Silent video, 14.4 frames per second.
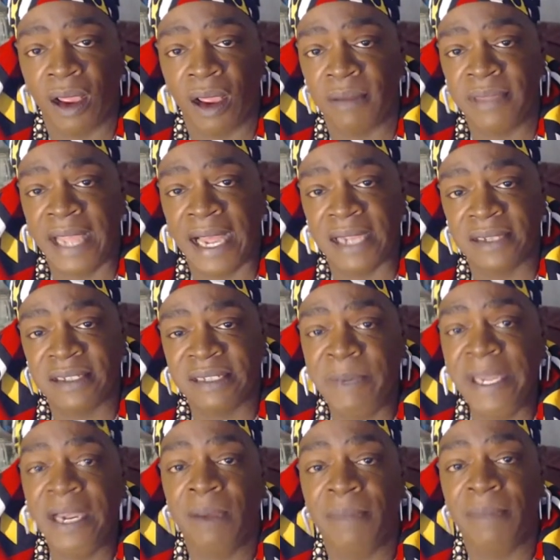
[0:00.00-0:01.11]
that
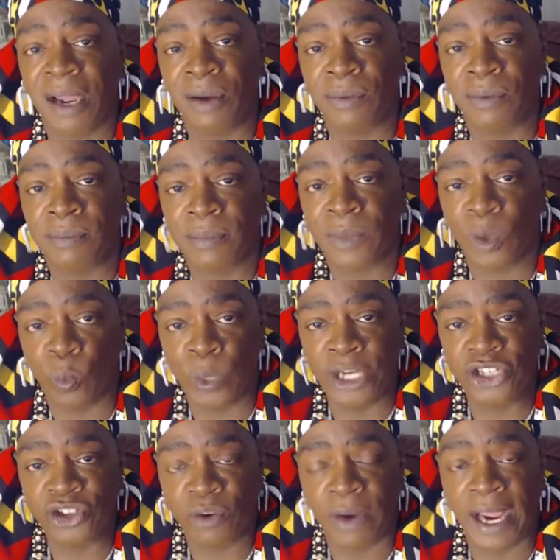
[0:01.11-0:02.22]
speak about
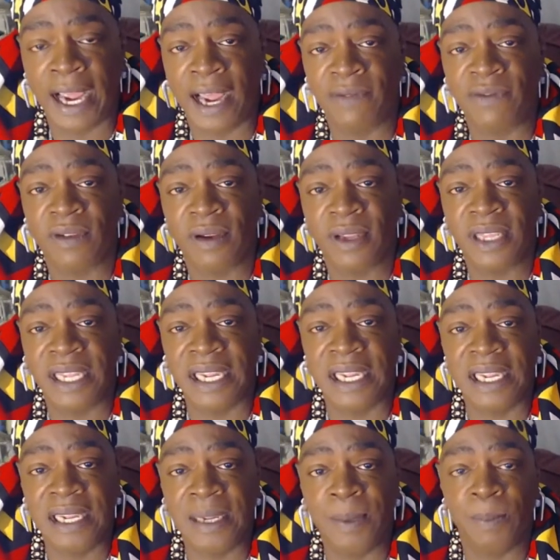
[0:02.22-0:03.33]
witchcraft,
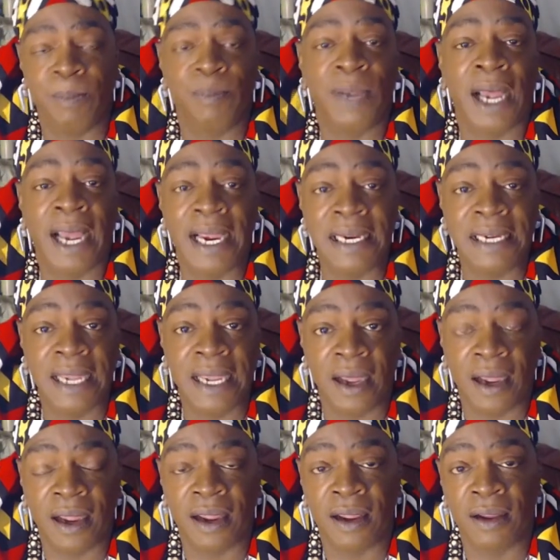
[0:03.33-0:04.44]
the binding
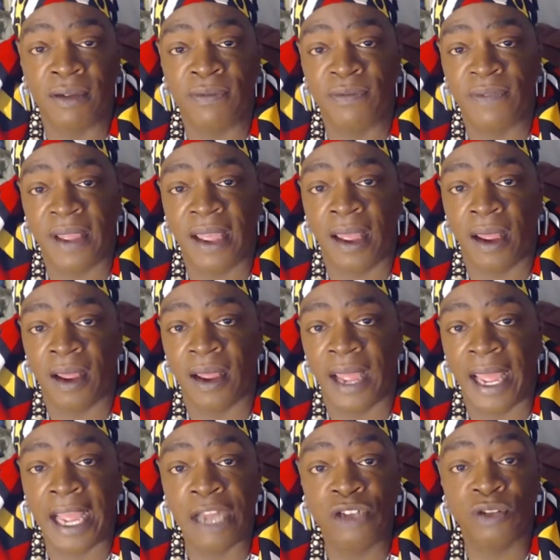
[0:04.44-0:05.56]
of
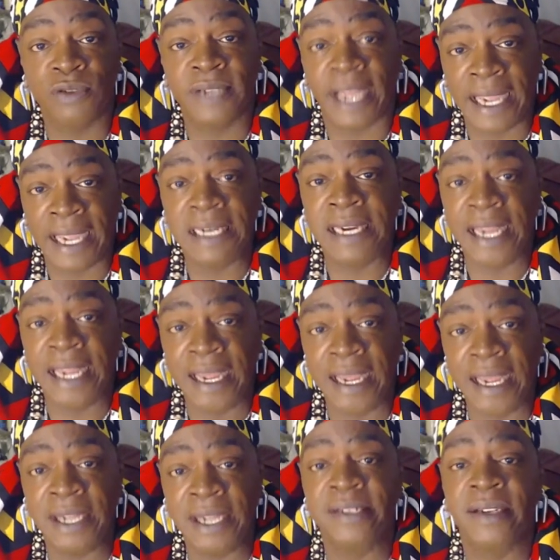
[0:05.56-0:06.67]
angels and
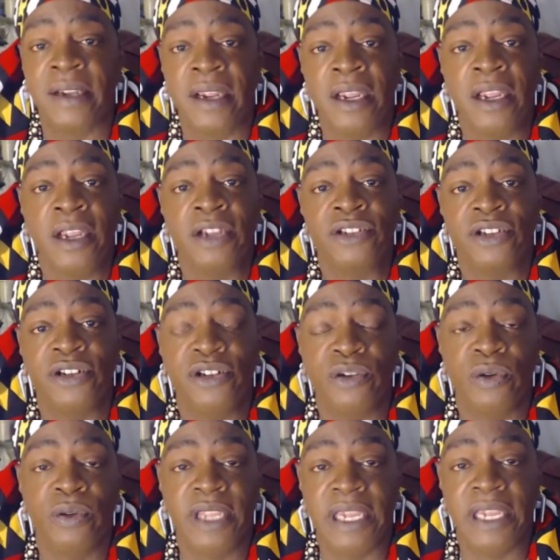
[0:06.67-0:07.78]
demons to
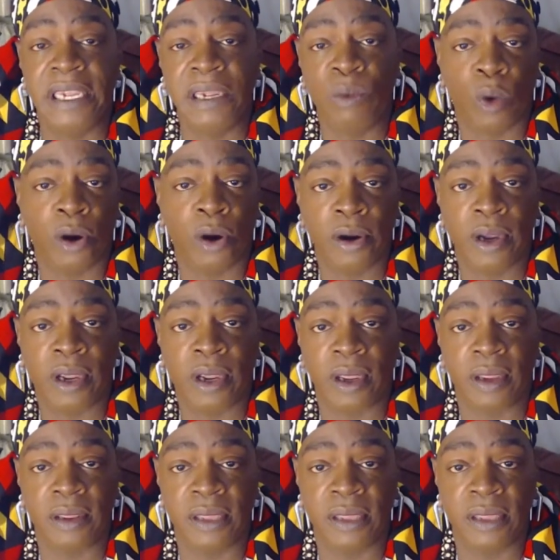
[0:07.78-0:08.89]
do the work,
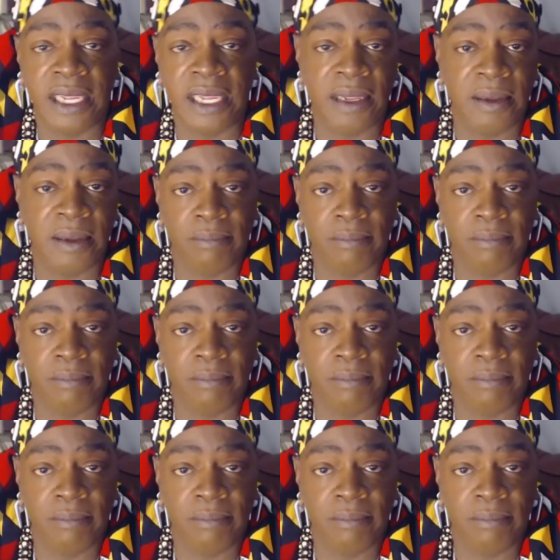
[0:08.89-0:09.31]
the